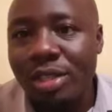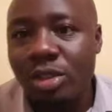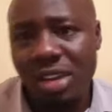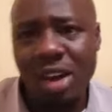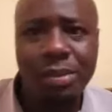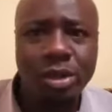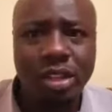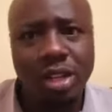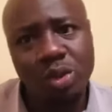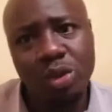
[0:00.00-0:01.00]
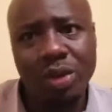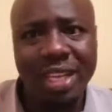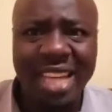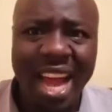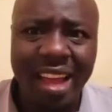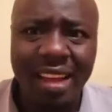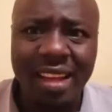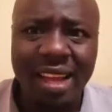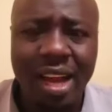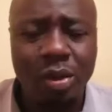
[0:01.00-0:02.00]
So now between the two, which one is higher
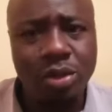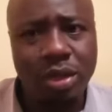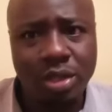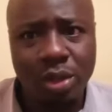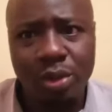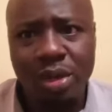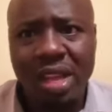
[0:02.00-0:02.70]
and which one is low?